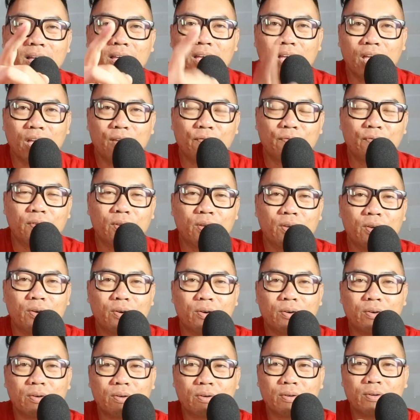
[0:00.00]
If
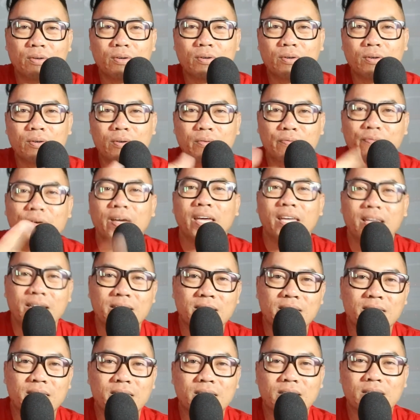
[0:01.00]
you
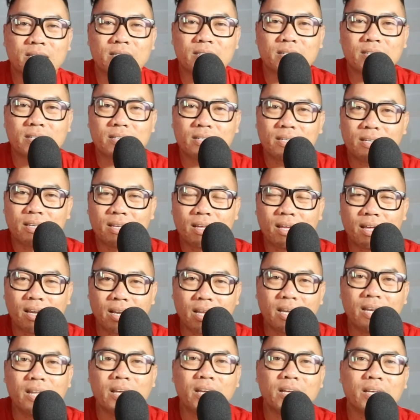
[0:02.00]
face
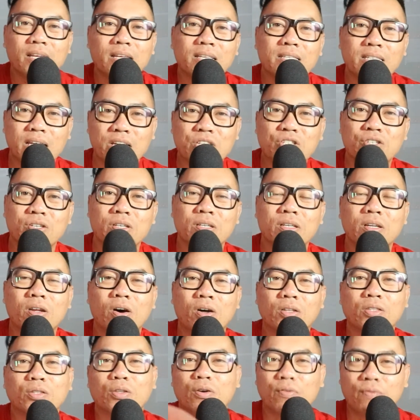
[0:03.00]
reading section
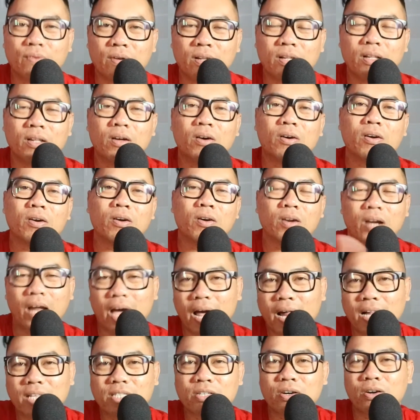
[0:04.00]
on TOEFL or on
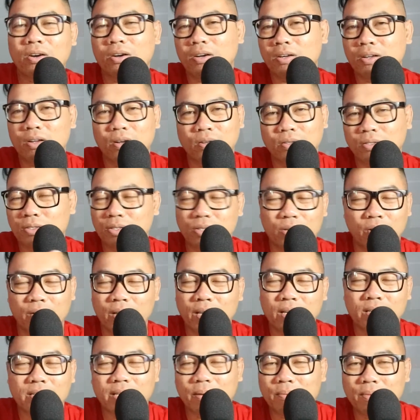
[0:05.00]
IELTS or on
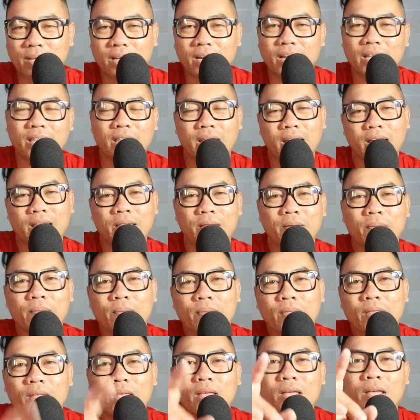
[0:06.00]
TOEIC, something like that,
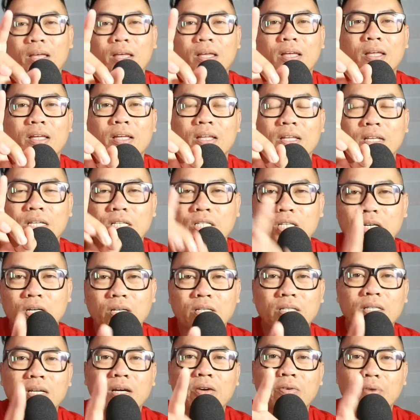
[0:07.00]

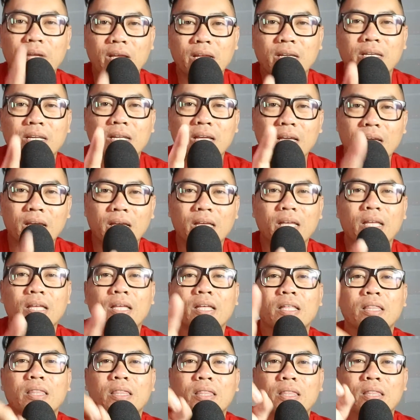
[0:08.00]
don't read
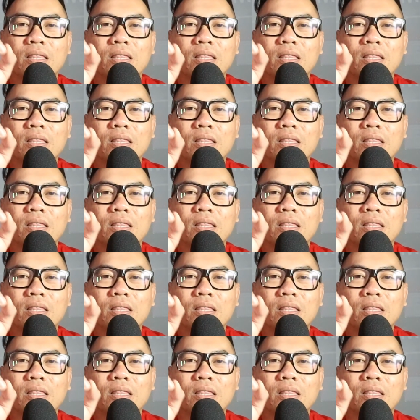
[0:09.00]
it